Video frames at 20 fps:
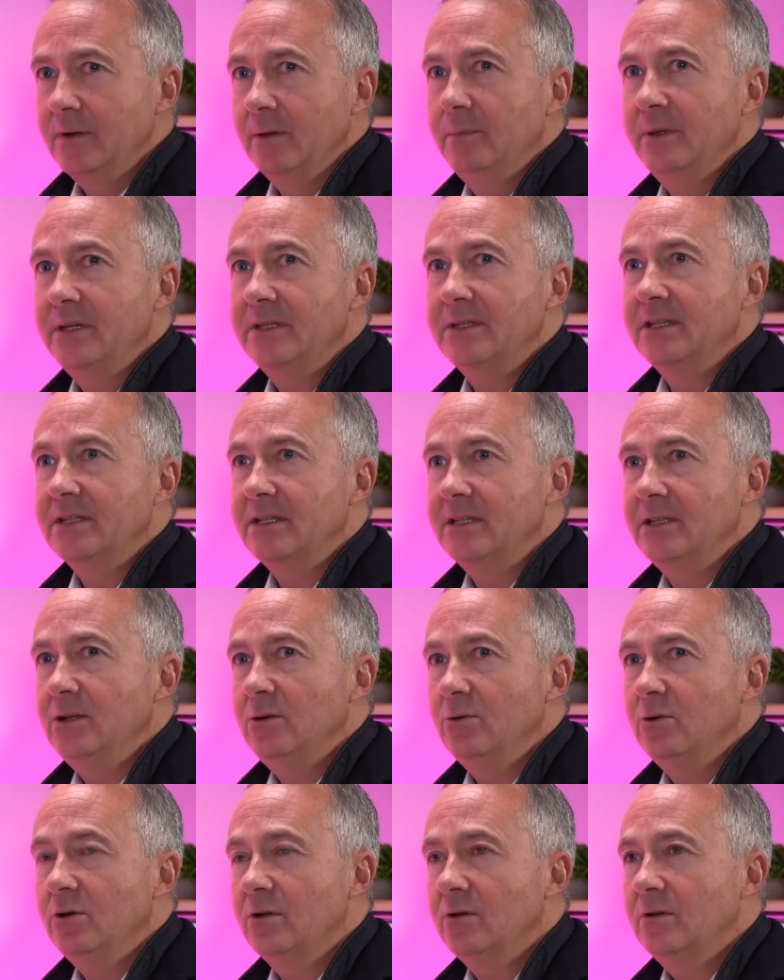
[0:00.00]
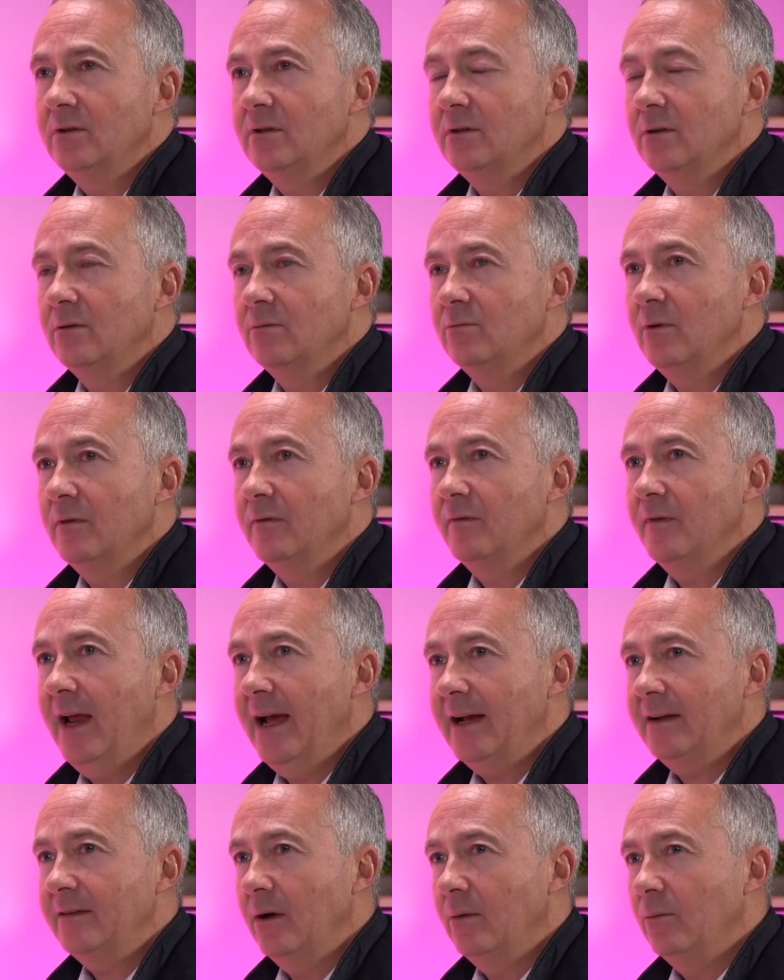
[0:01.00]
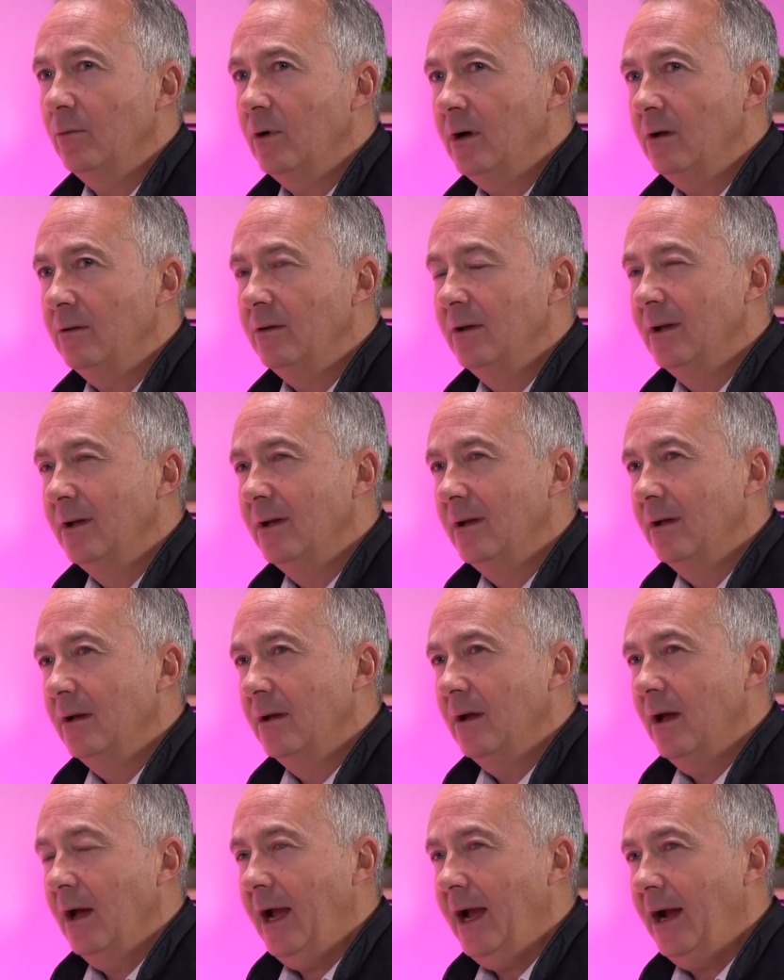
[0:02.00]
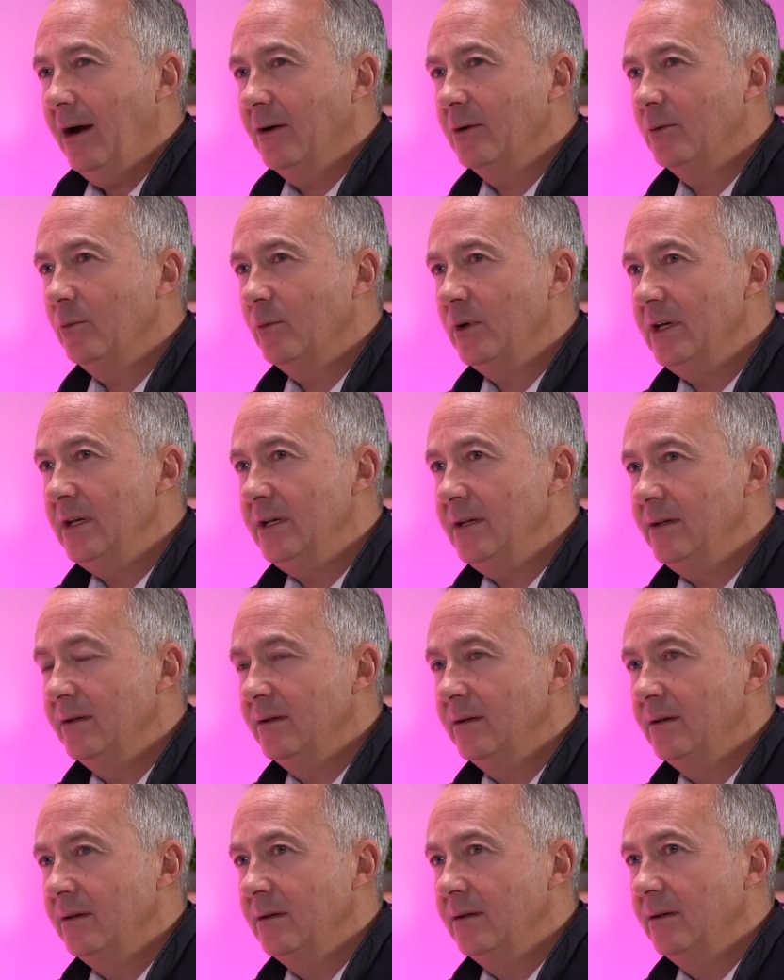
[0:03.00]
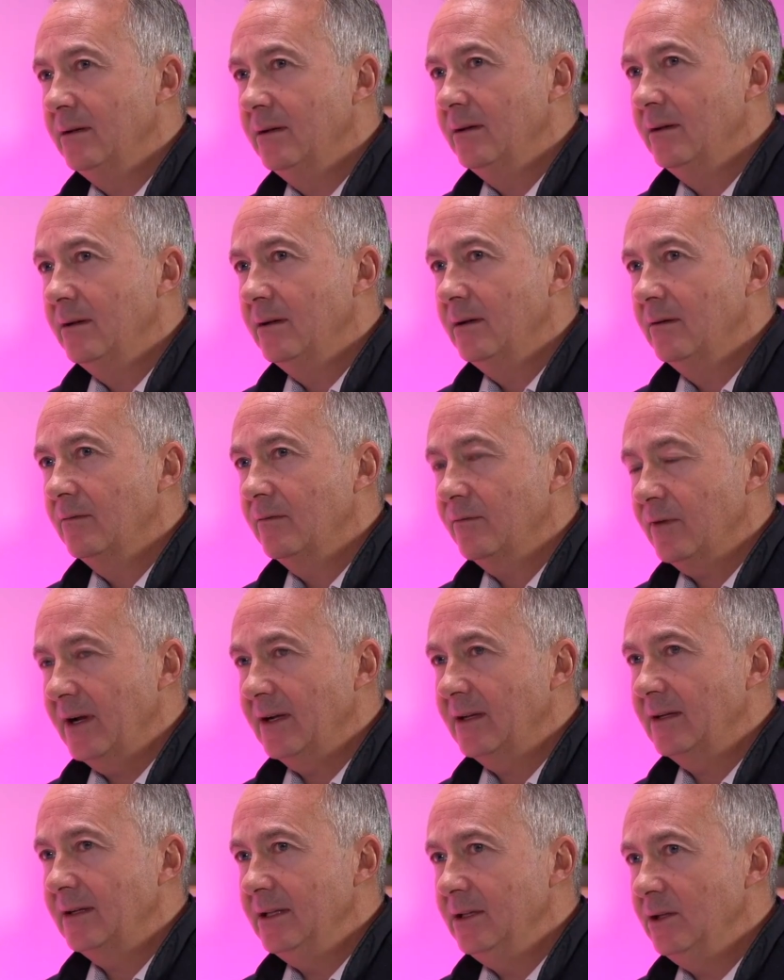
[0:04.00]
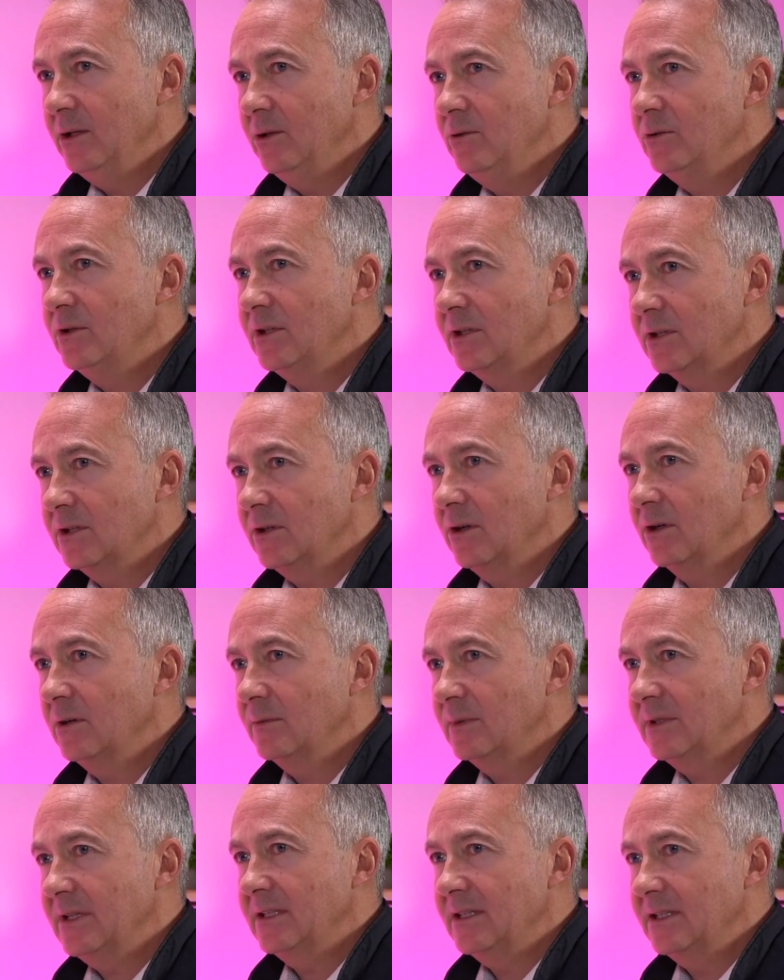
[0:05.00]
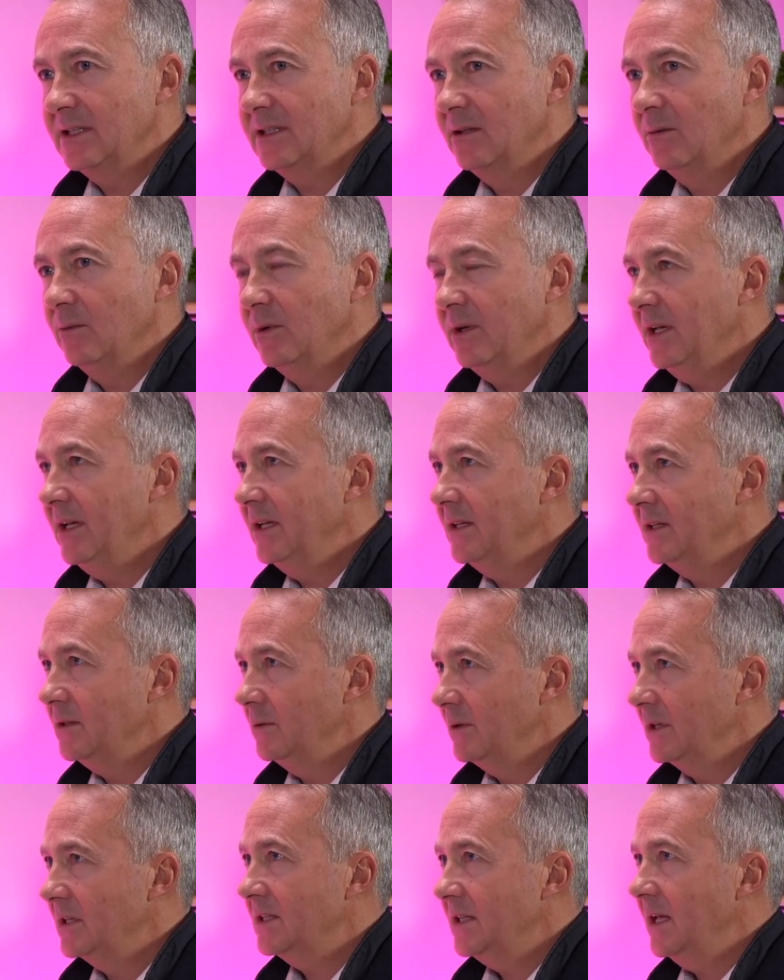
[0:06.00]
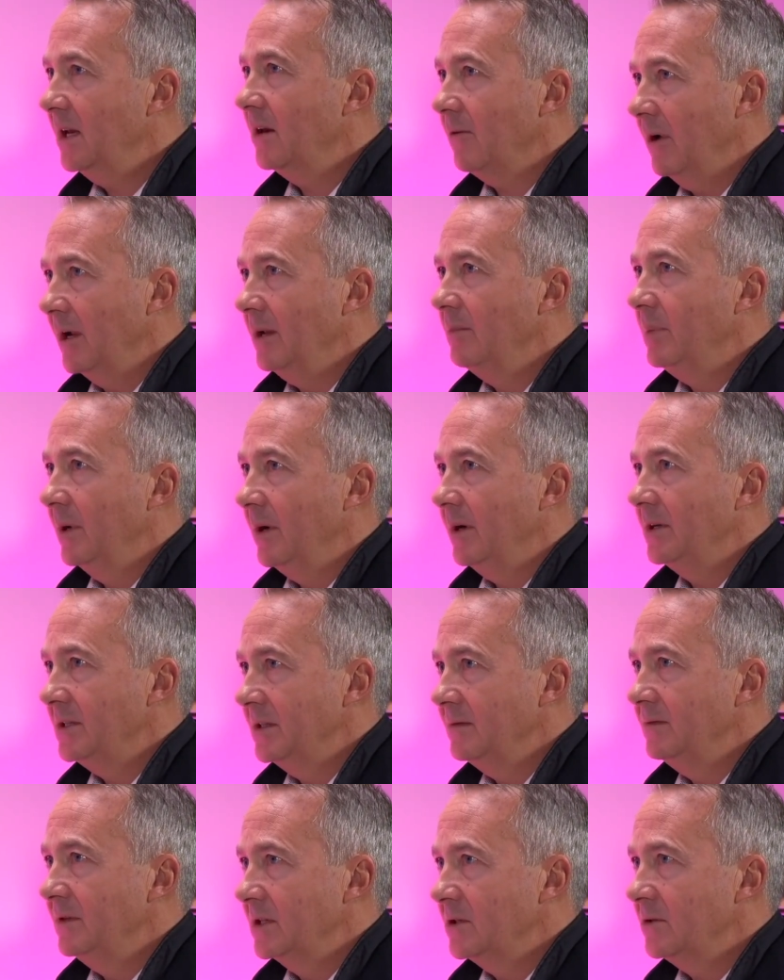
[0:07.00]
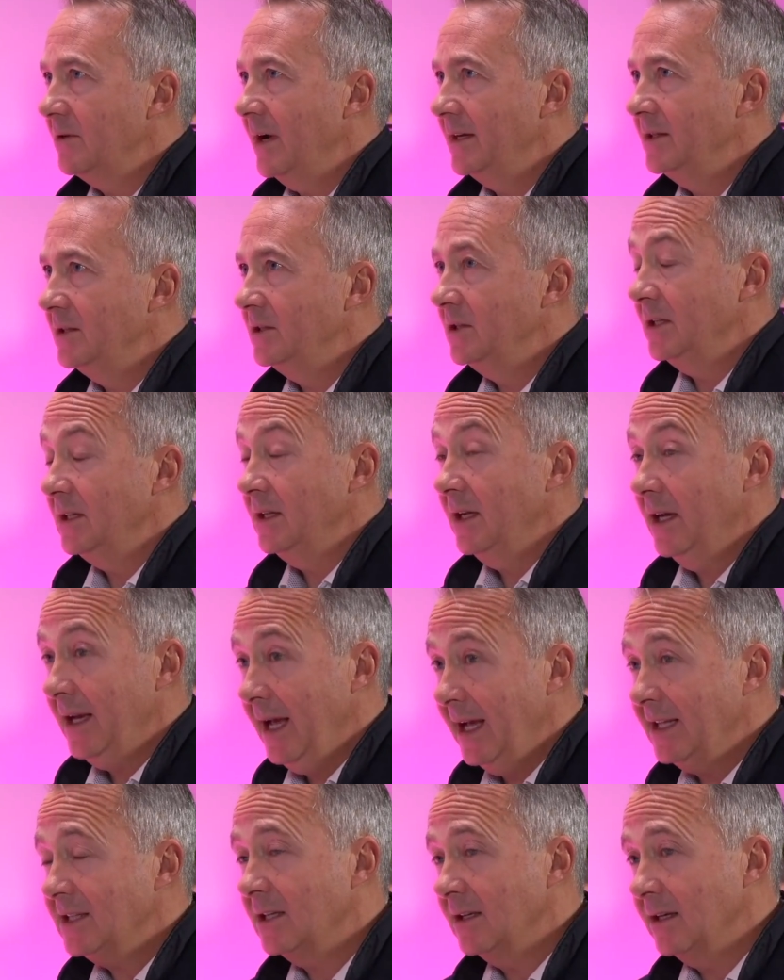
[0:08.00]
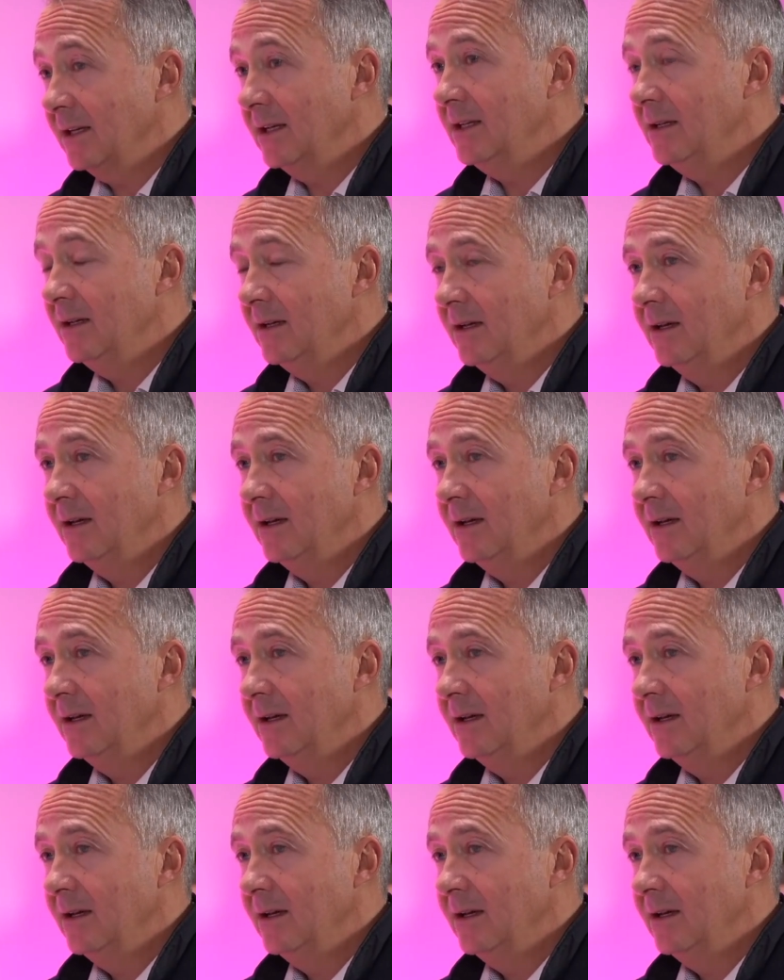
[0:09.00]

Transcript: the business, and you could sort of reflect on, well, how do we frankly use the circumstances that we're in to accelerate parts of this strategy? And actually,